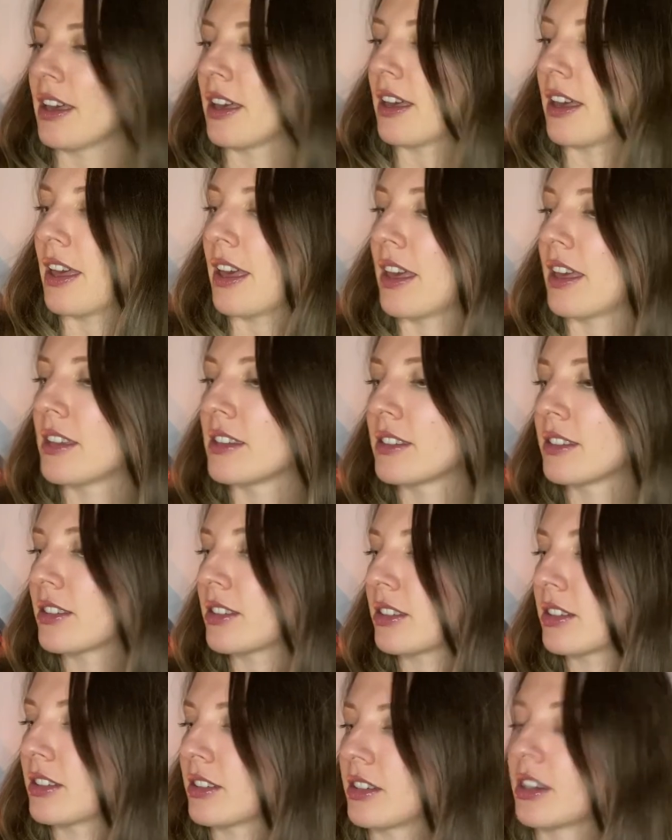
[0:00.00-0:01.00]
And
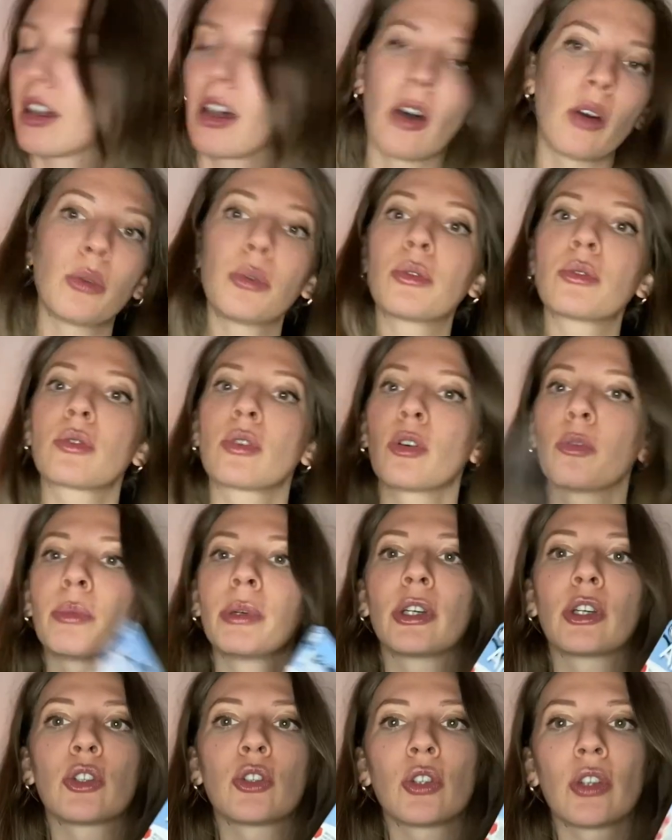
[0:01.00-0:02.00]
also
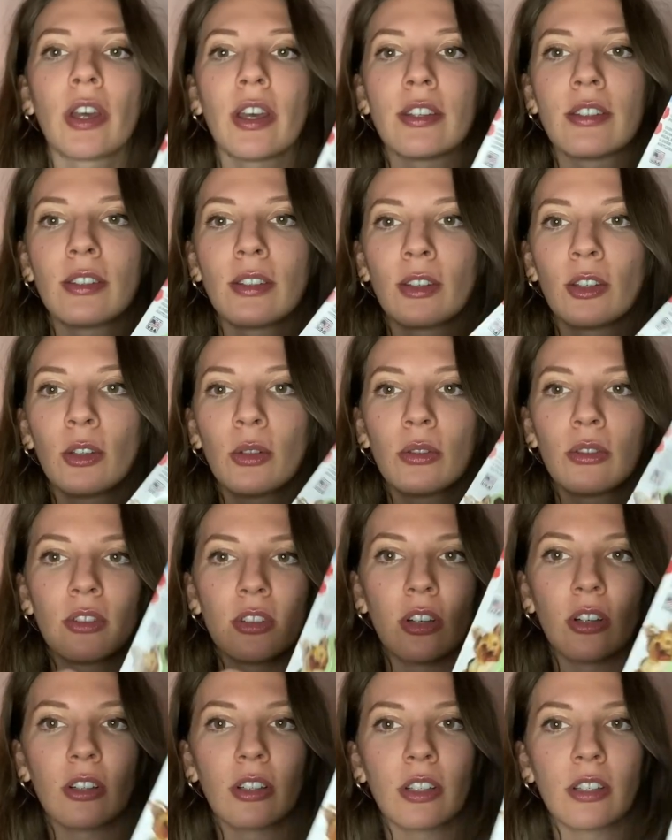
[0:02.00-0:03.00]
because she has a cute
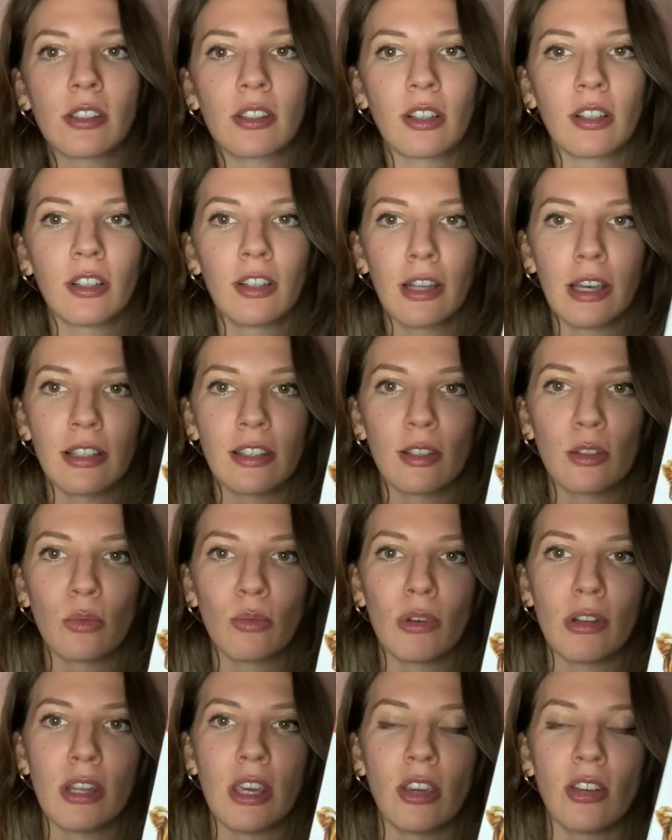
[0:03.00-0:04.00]
dog exactly like this
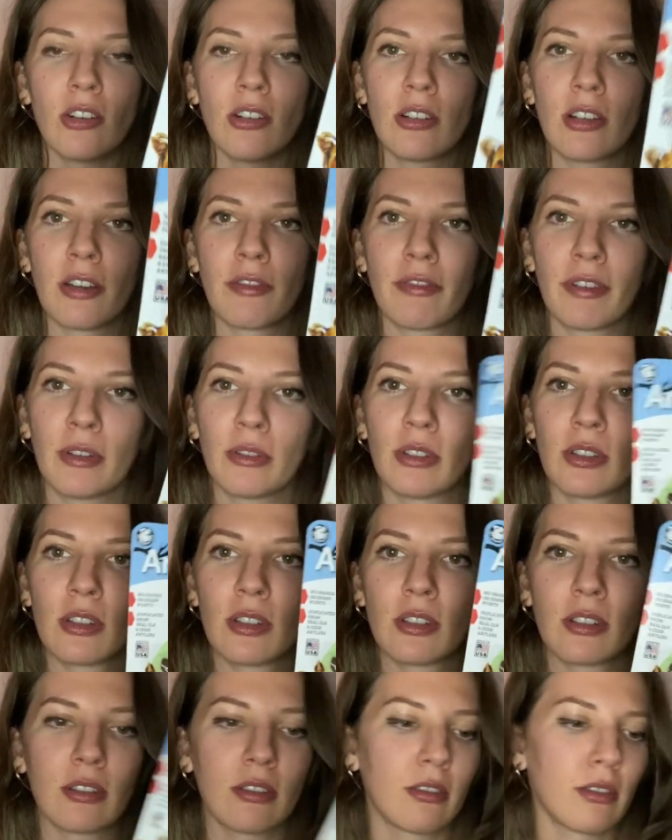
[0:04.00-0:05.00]
one here, I found
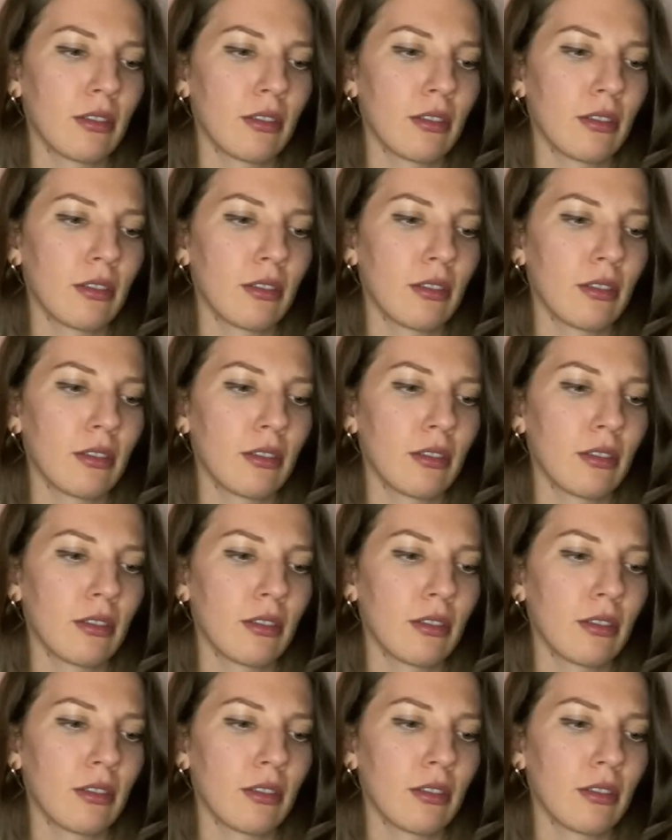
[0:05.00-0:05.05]
this